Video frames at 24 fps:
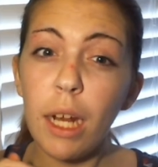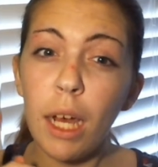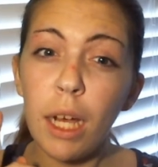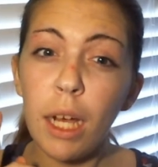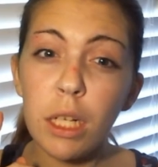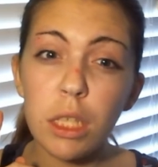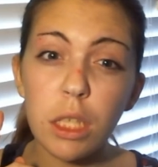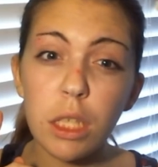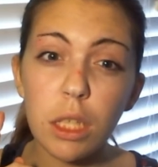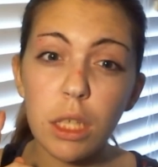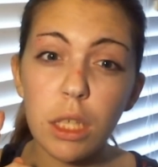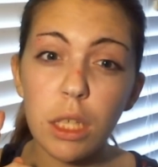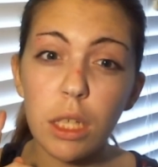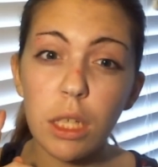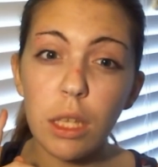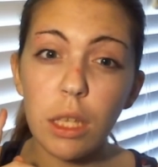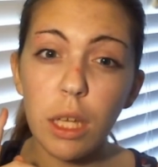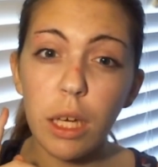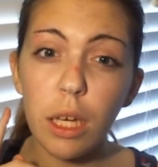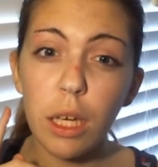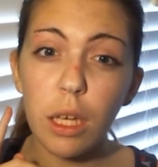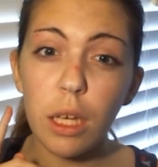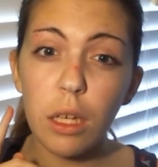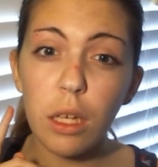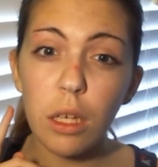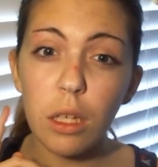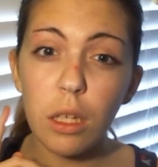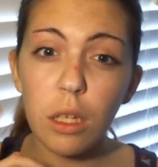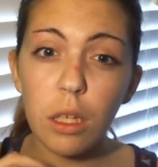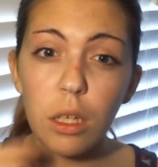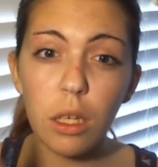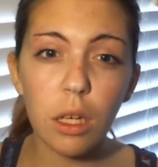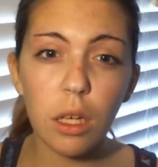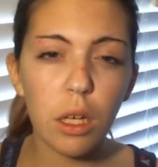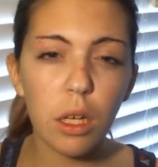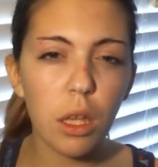actually, like,
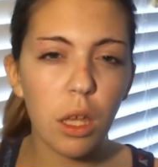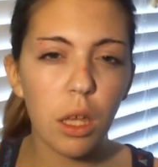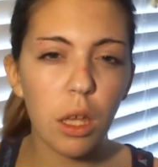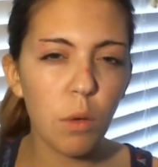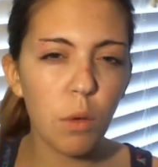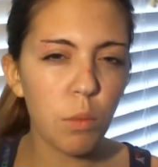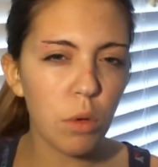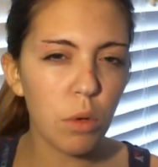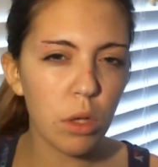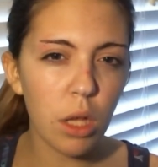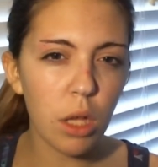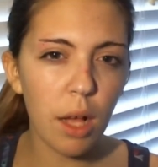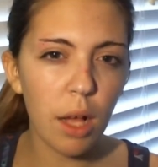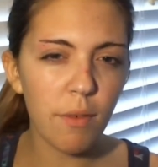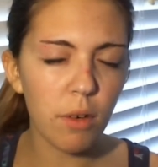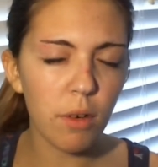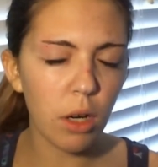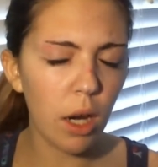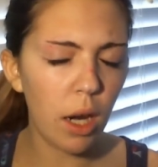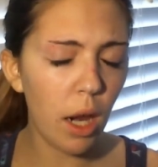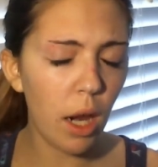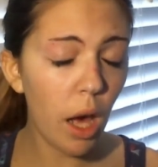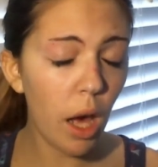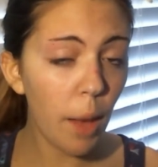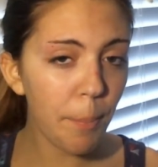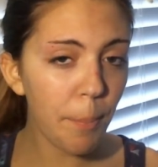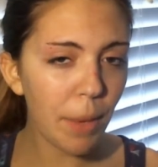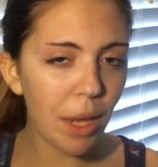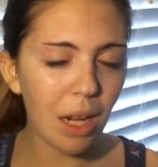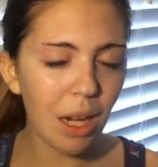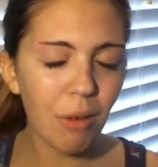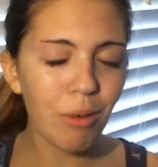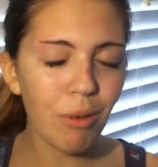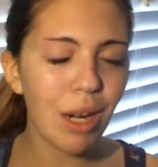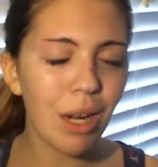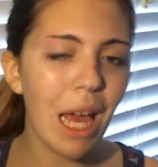it will cover it up
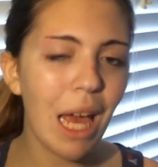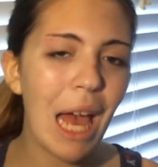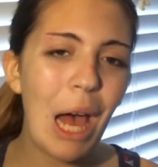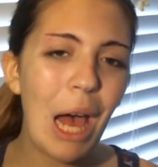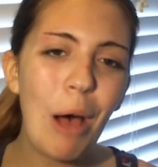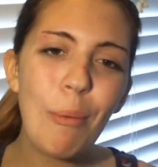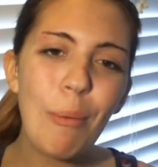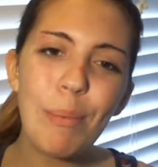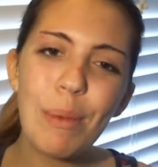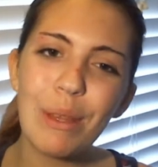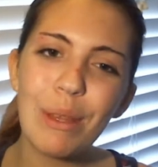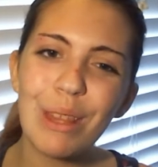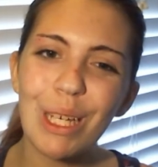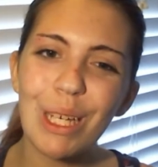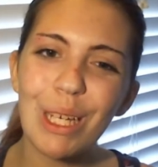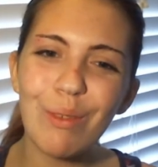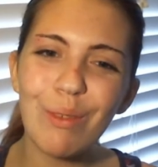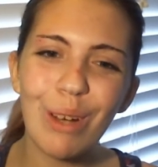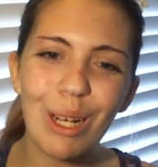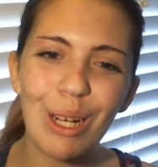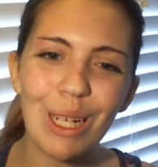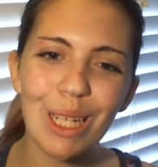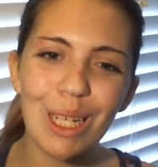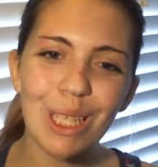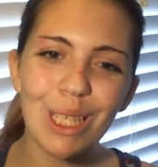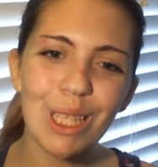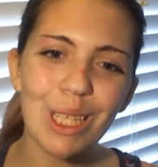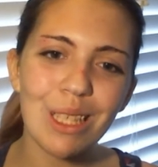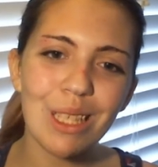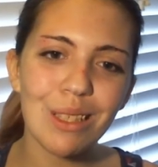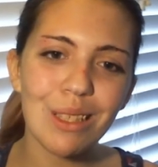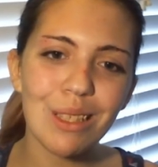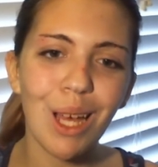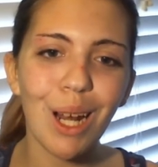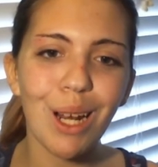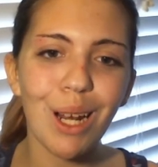and it would help the foundation
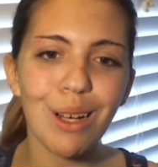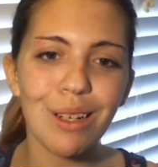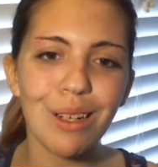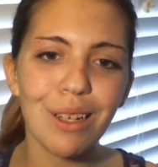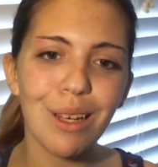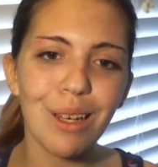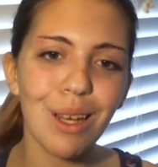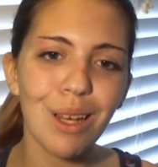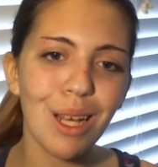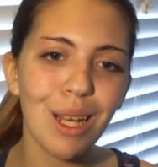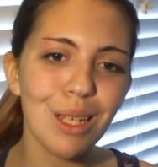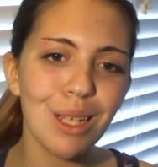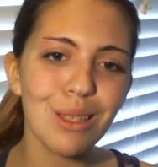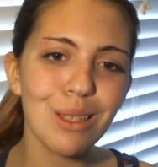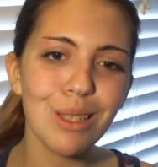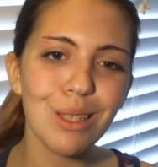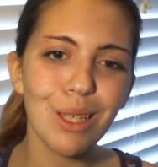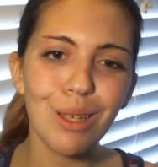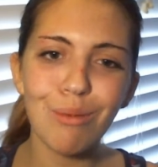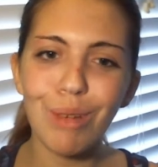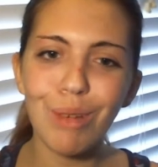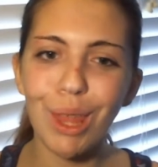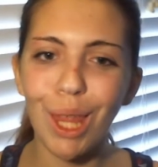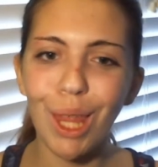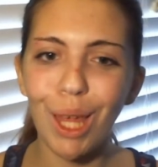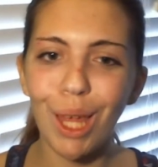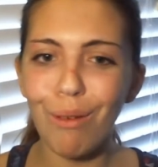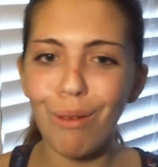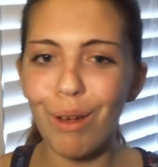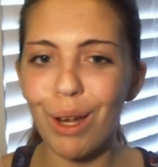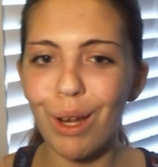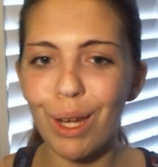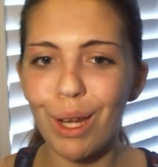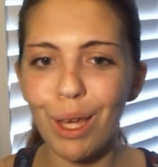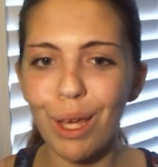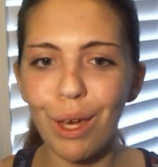slide on nicely without
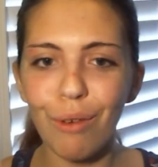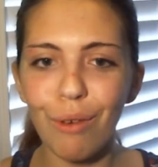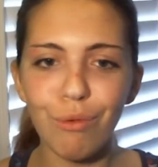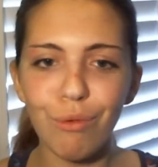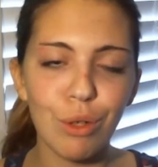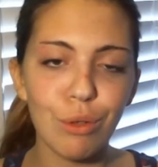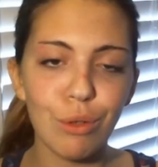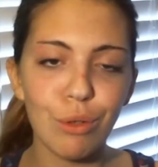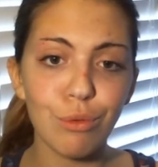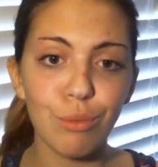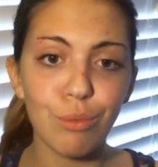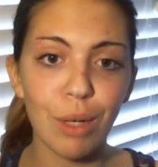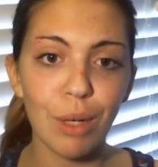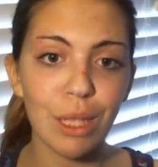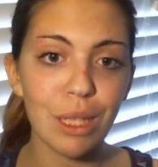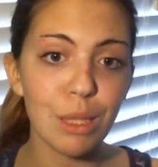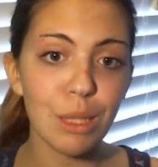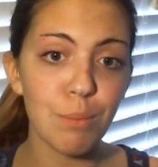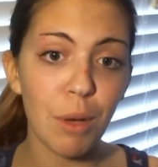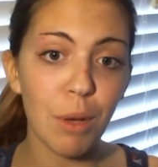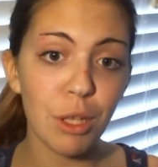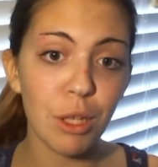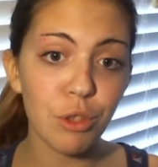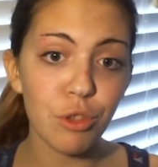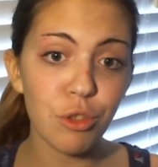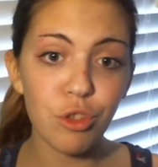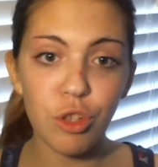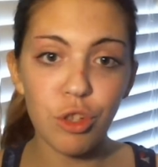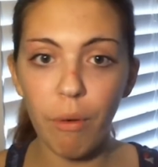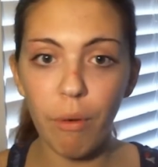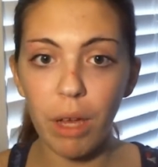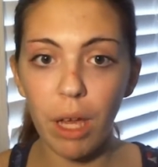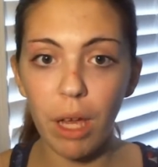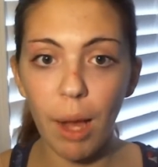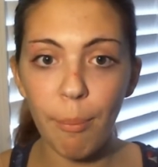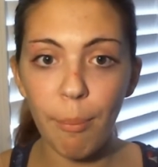any of those red spots
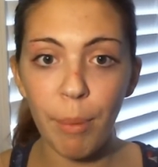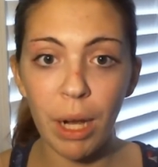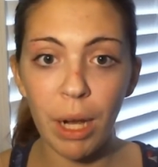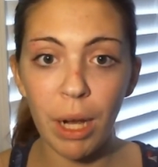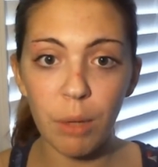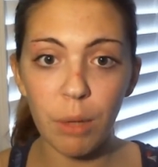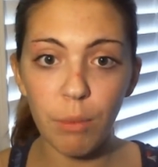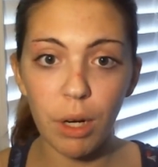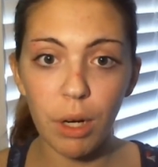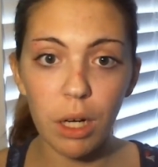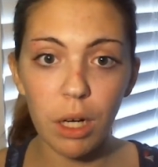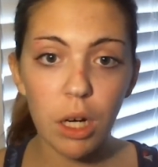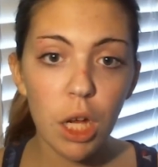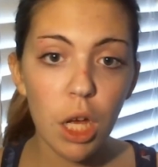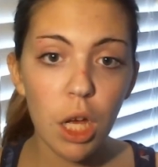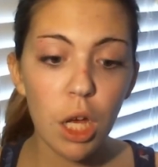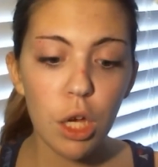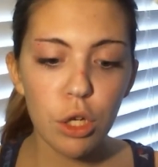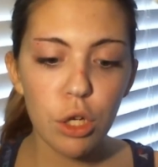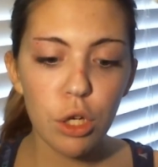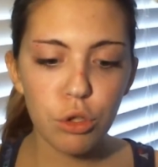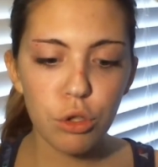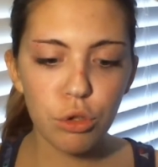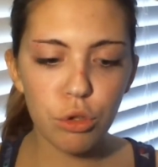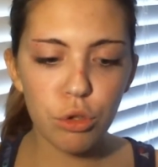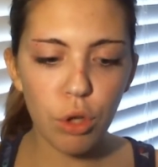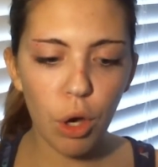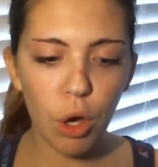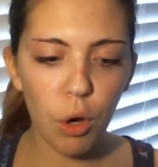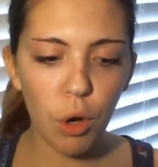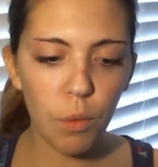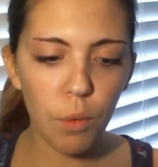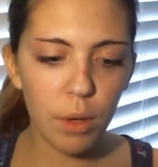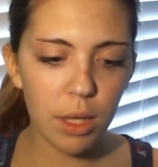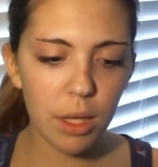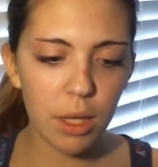showing up anywhere.
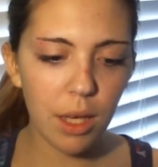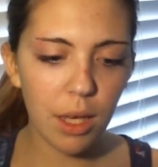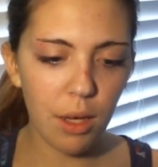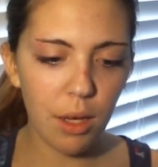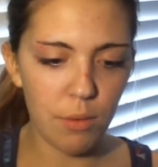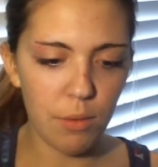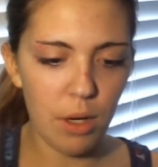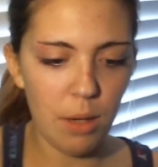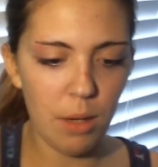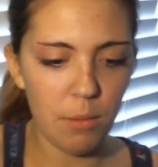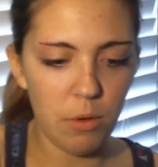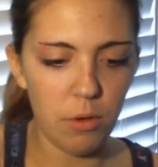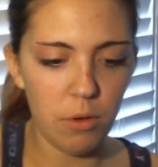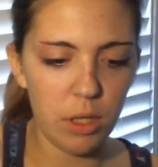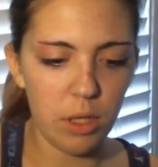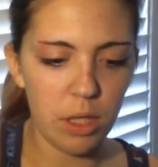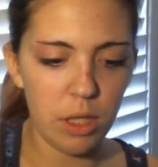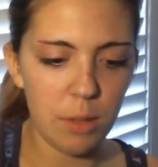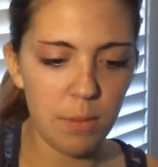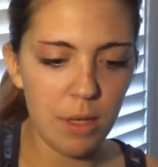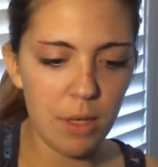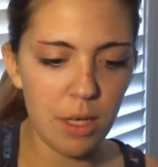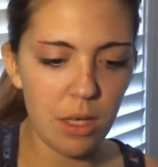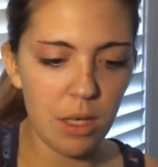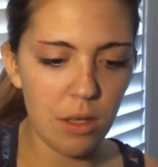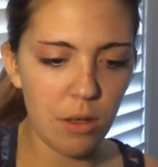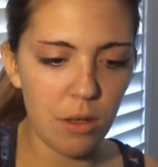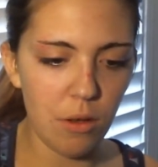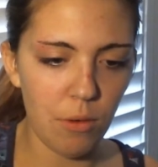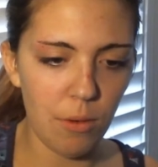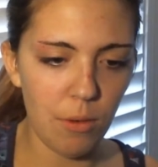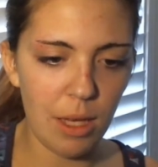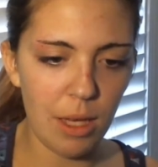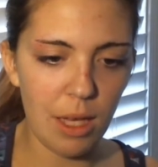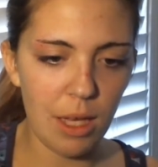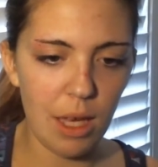So yeah, what I'm going to be
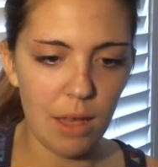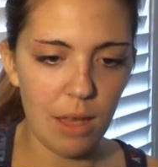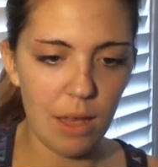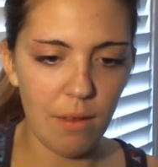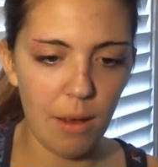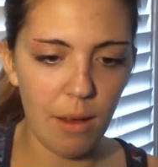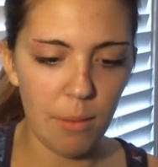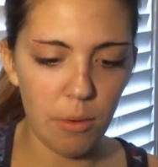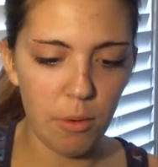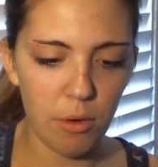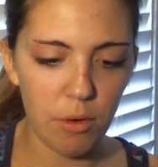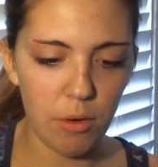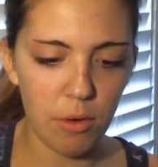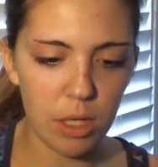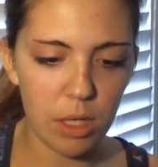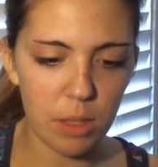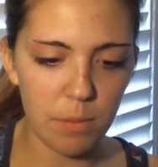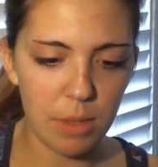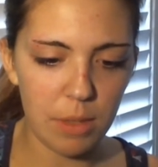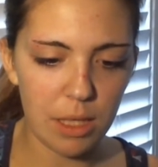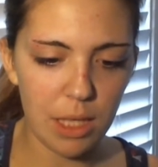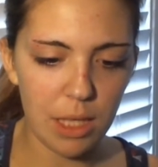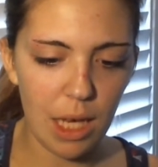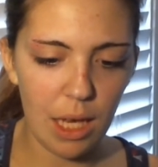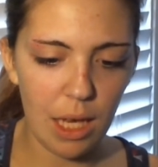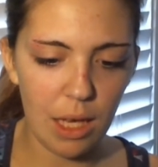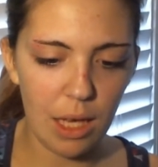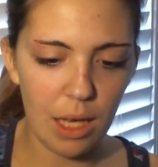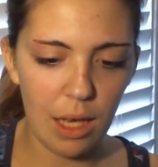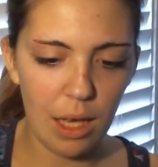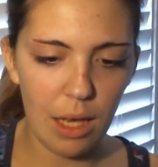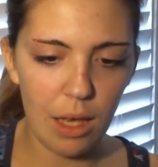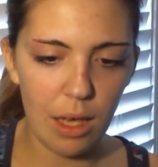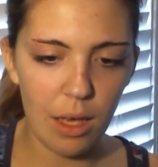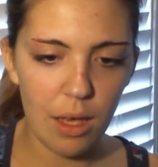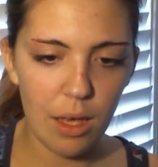doing is I'm going to be
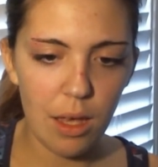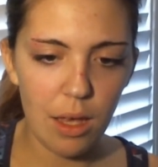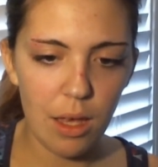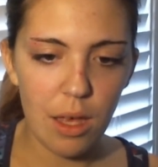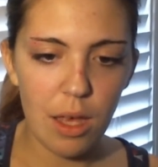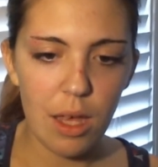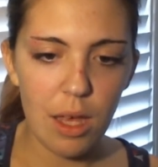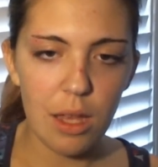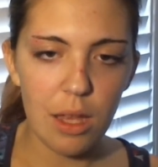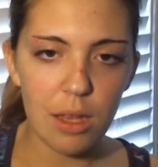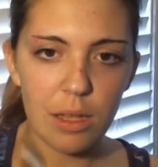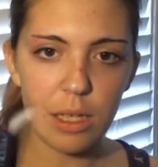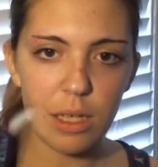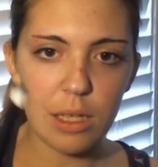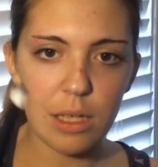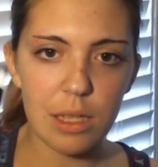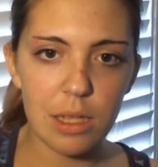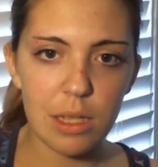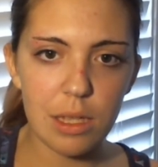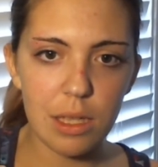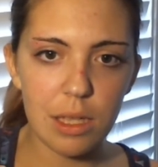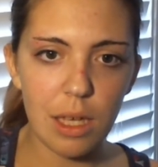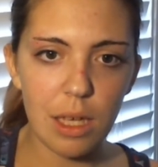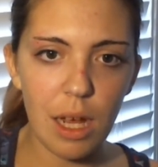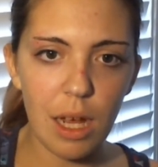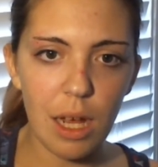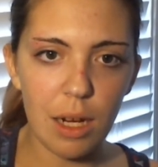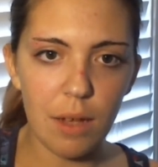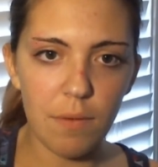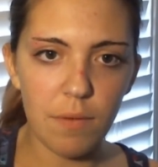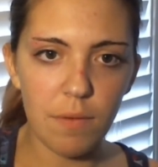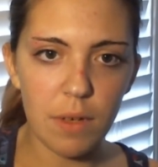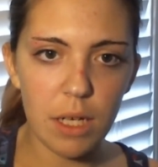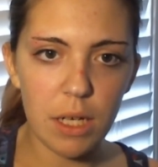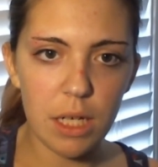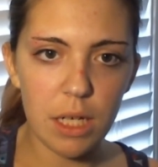taking this kind of